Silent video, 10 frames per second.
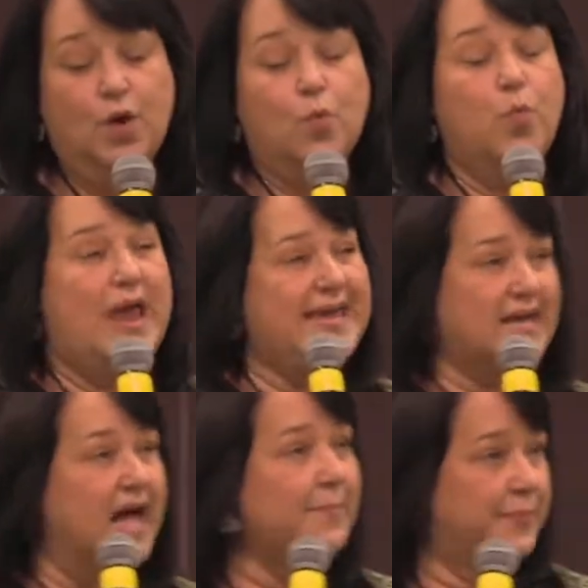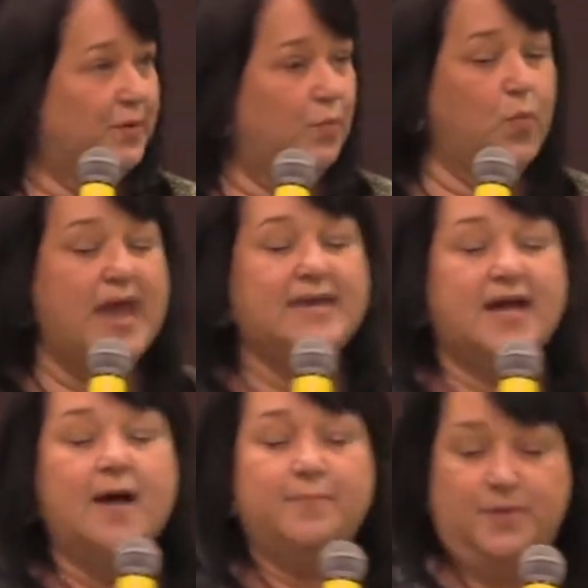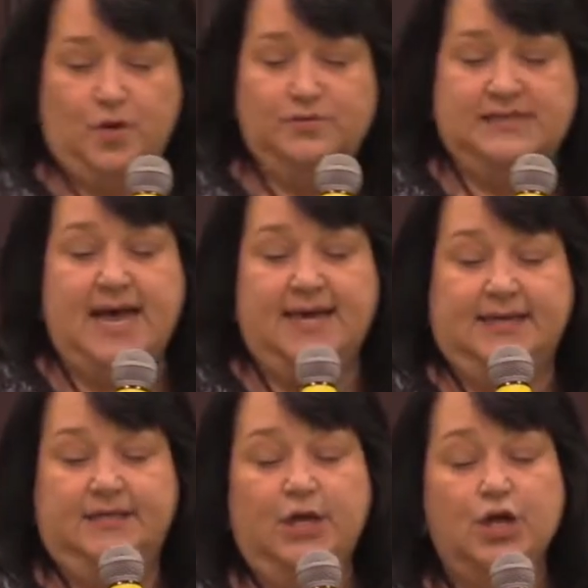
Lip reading: wake up, O Zion,